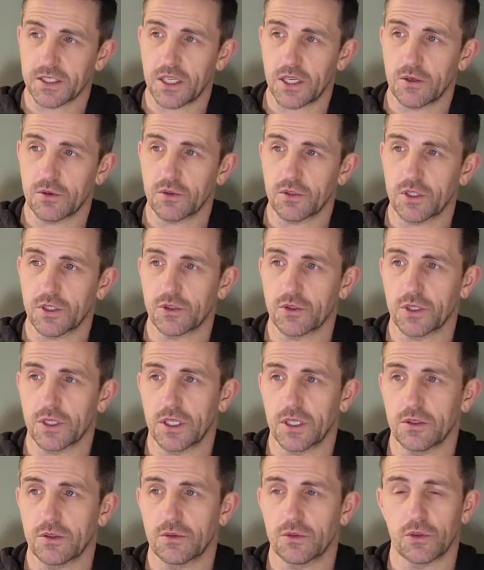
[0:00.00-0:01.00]
Now I'm going to show
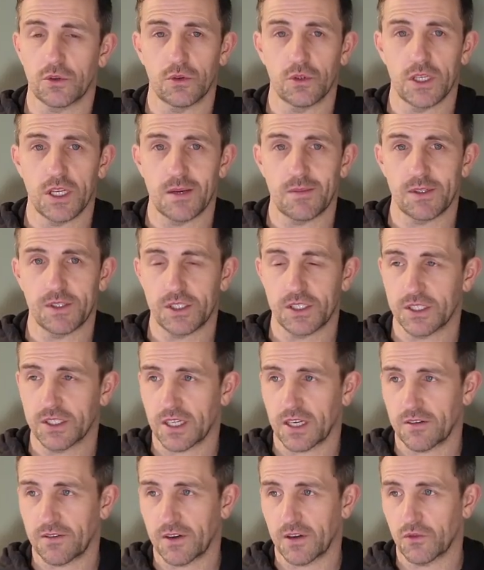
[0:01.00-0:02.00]
you two of the images
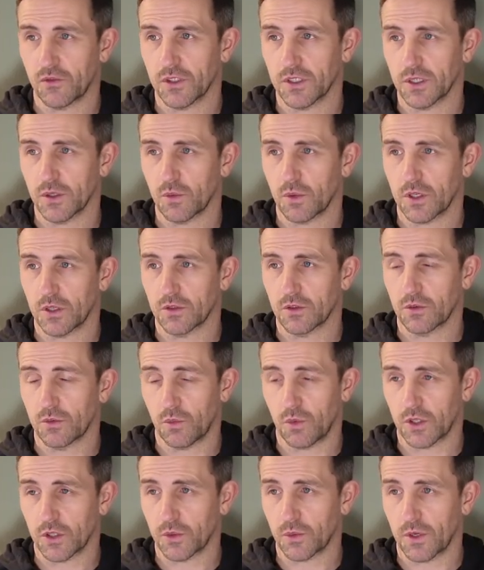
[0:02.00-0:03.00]
that I felt really
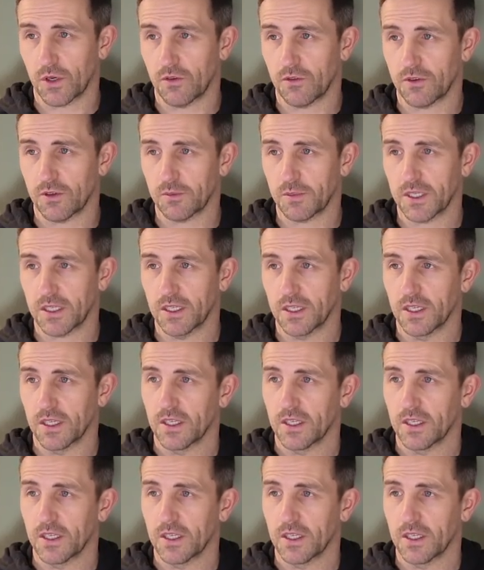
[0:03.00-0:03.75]
worked well for me.